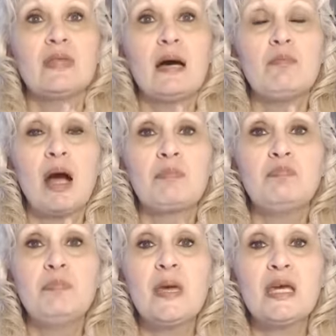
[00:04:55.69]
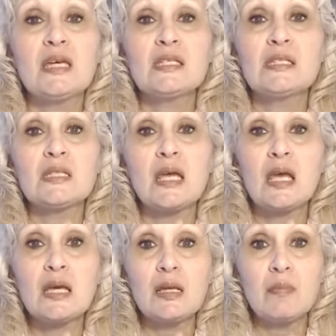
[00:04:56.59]
that my biggest
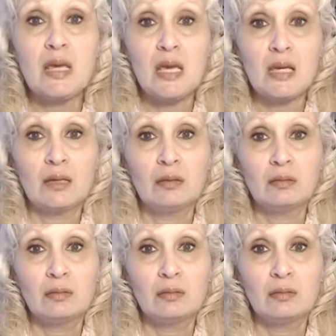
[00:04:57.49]
enemy,